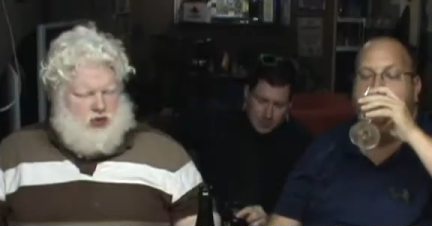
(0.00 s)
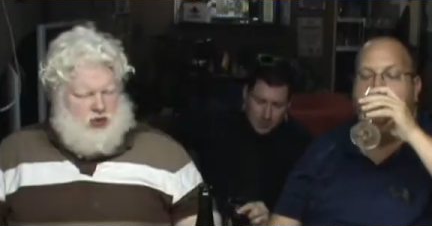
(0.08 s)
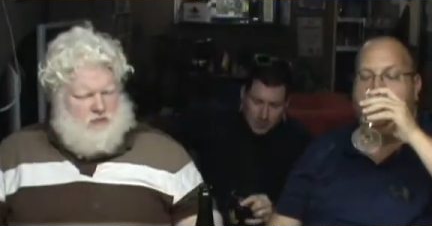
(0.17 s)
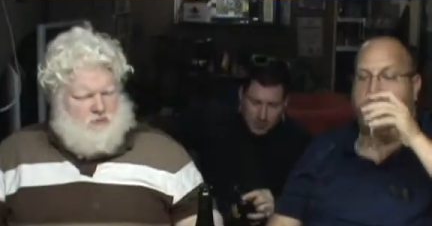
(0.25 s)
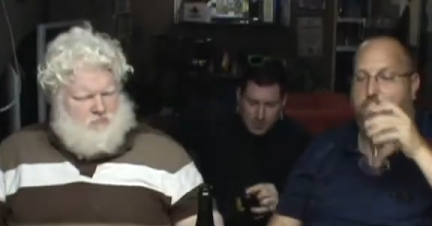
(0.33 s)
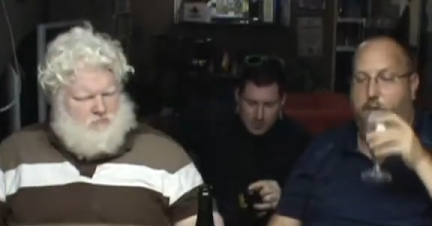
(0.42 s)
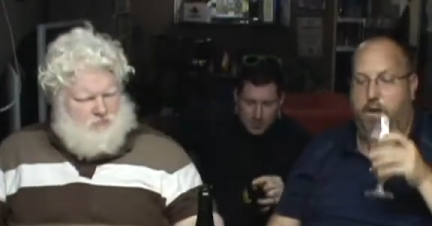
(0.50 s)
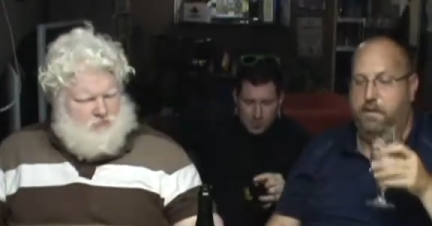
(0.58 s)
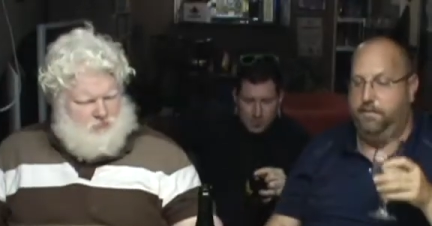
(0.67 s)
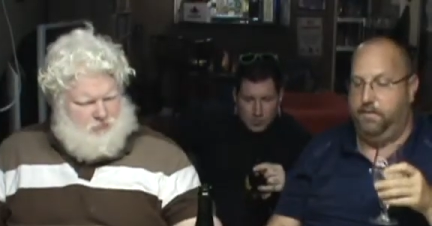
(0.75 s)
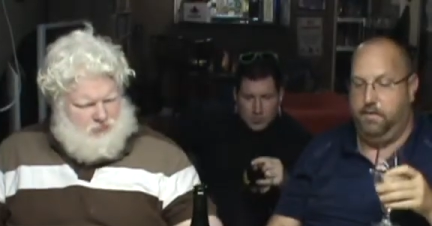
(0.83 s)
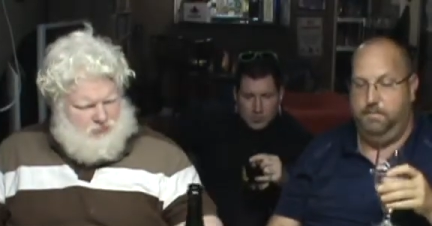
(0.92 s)
Speaker 1: this is
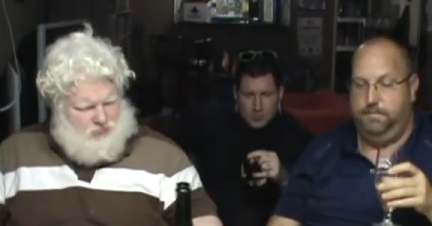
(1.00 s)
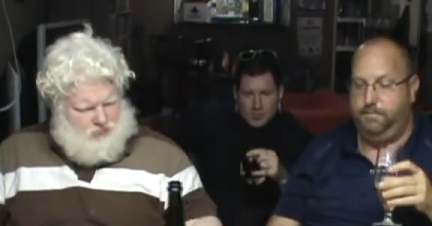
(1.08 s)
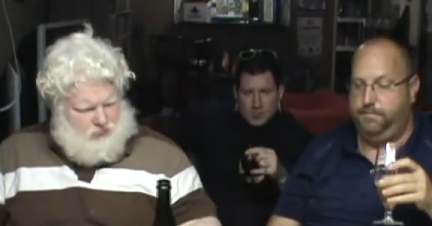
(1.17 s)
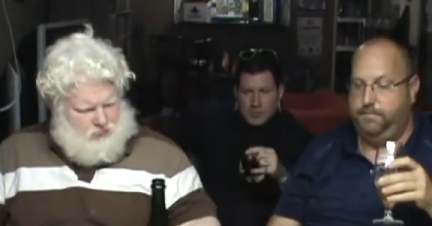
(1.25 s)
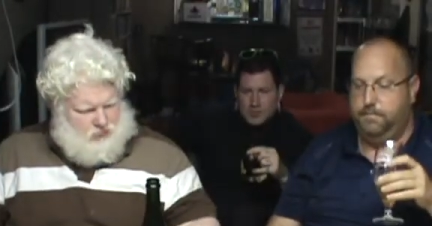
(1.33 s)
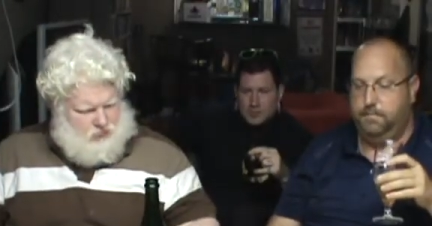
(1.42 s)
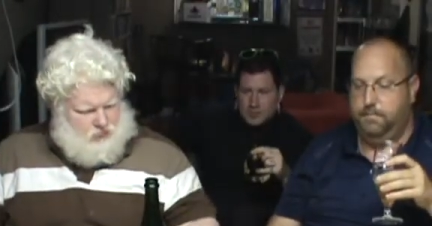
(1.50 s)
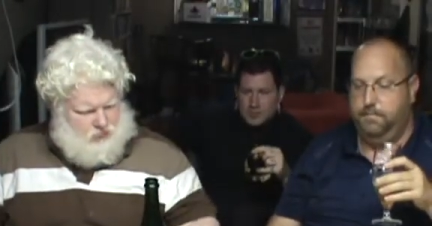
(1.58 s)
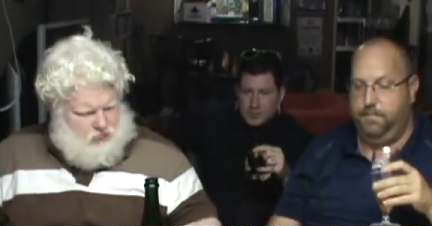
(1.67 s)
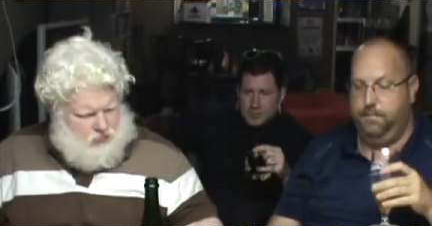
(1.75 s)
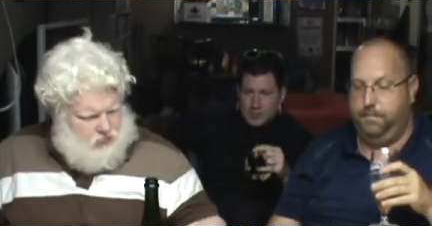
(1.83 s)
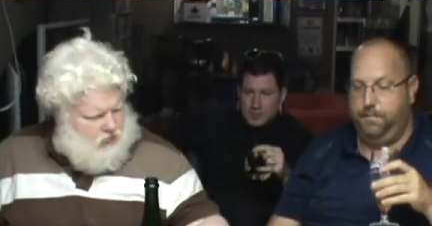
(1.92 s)
wonderful.
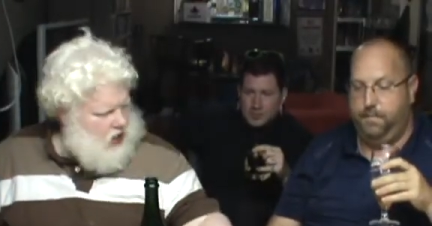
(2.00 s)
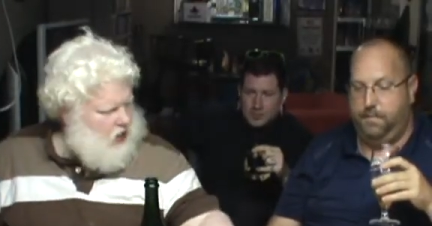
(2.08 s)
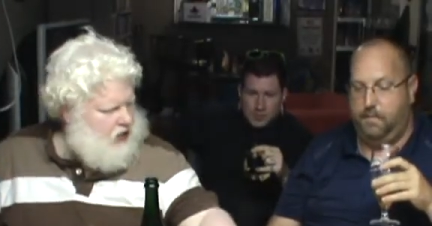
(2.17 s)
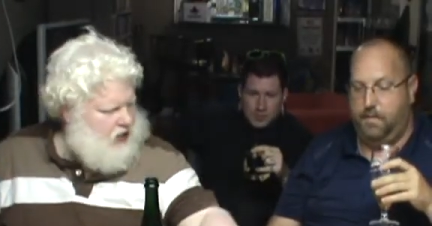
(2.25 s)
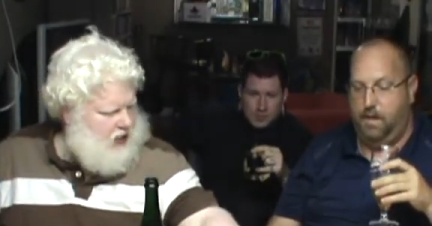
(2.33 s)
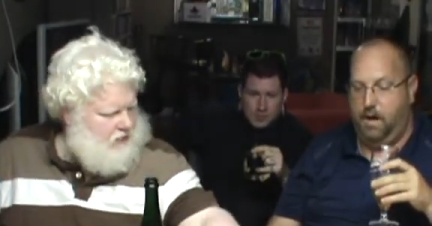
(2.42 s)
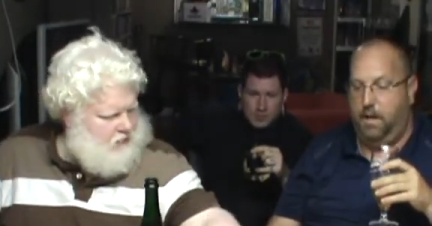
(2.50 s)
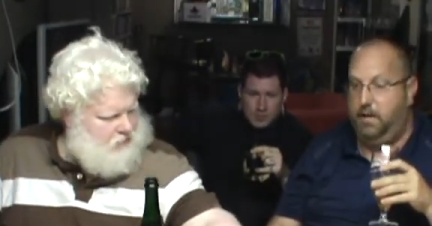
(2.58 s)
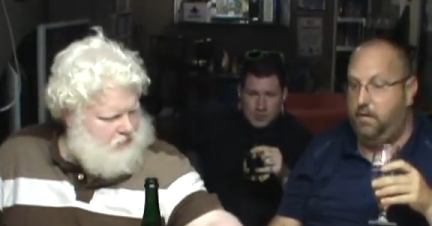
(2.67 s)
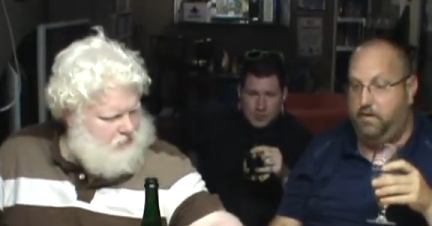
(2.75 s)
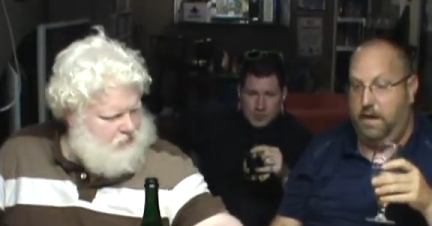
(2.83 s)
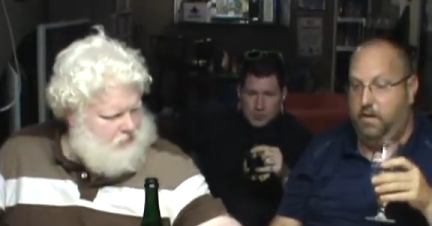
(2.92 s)
Out of ten? I'm
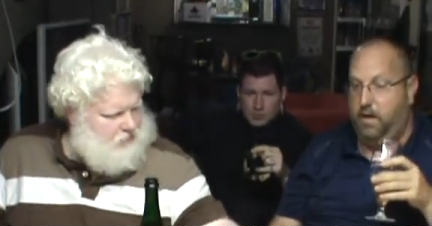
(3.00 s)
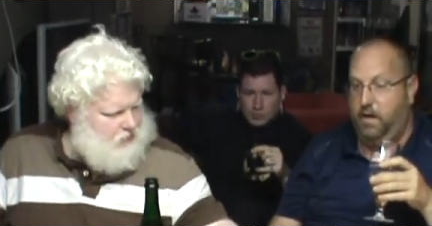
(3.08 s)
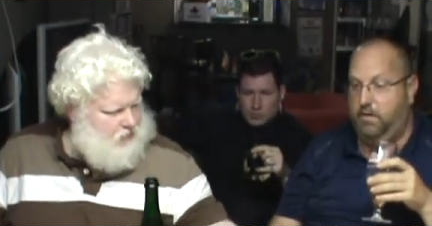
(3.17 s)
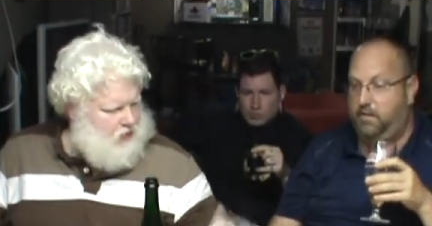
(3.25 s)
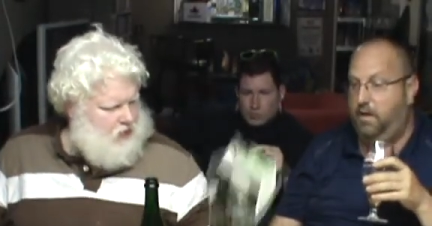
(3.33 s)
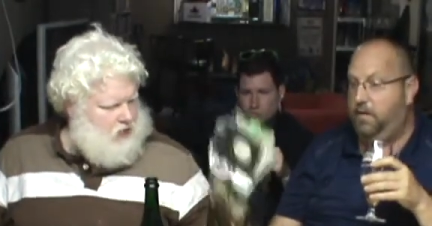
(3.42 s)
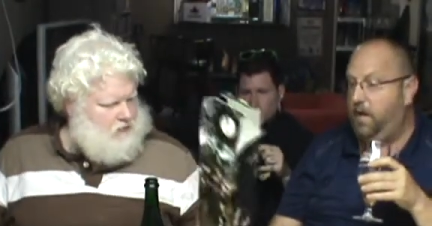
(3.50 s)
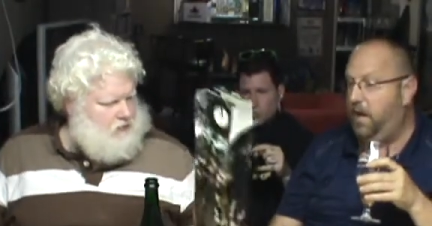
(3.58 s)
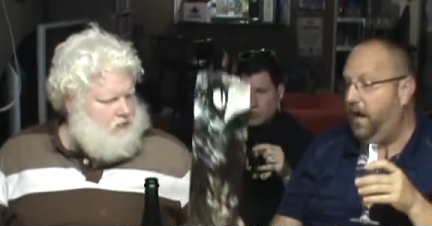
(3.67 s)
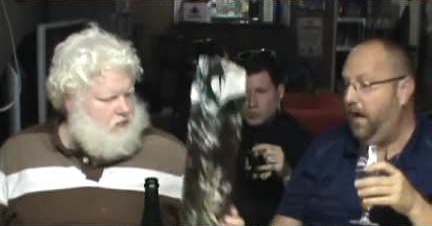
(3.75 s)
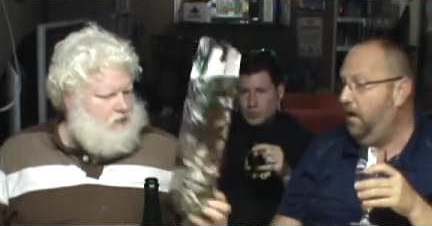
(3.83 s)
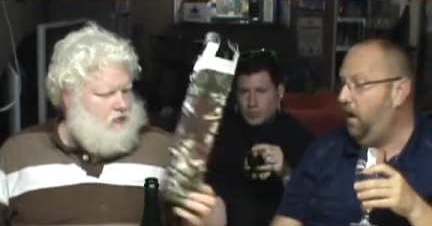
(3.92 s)
gonna stay with I'm gonna stay with a
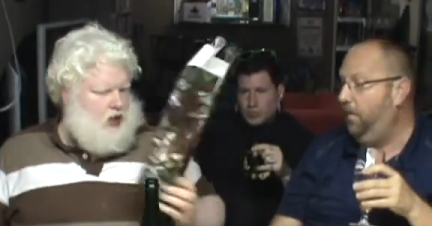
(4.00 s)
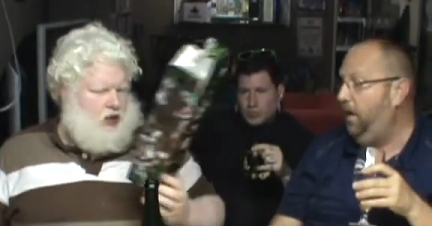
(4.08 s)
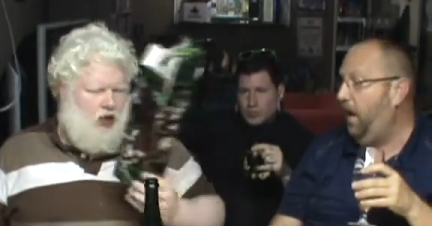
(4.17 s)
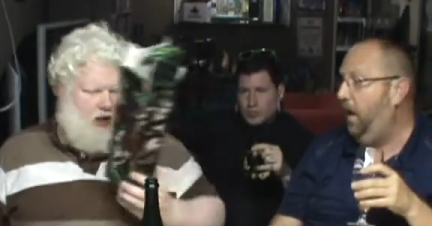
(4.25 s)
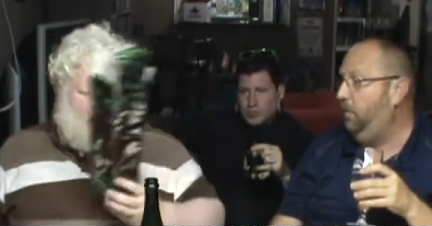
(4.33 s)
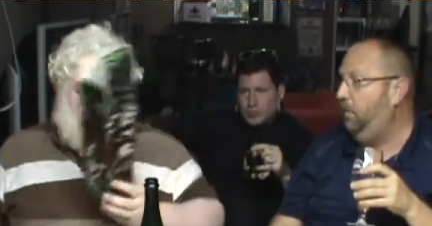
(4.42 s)
nine. I mean, I